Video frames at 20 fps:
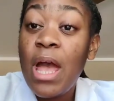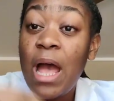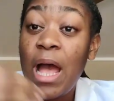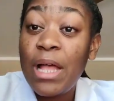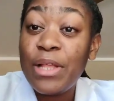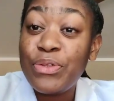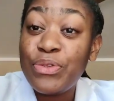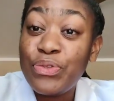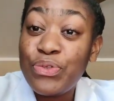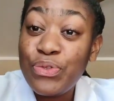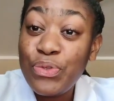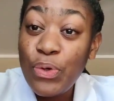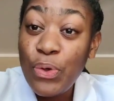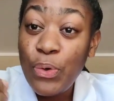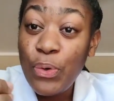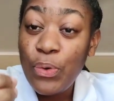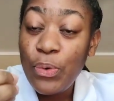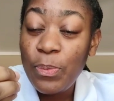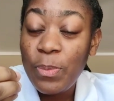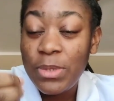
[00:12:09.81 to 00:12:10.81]
And
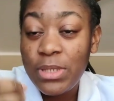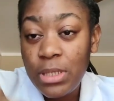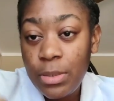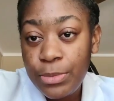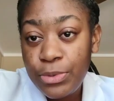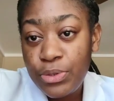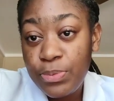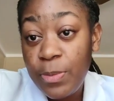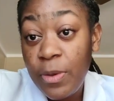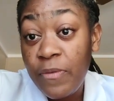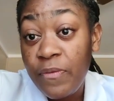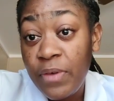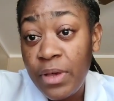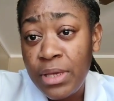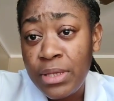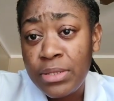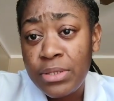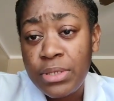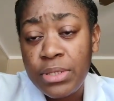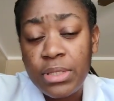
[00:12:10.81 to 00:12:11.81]
so, but some
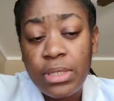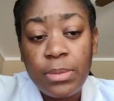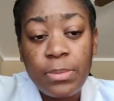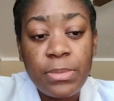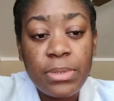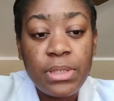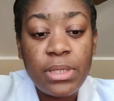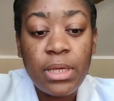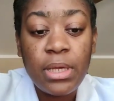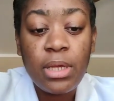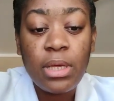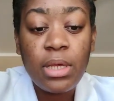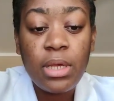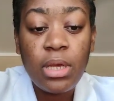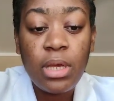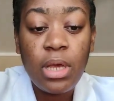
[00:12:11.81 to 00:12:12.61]
supervisors them say,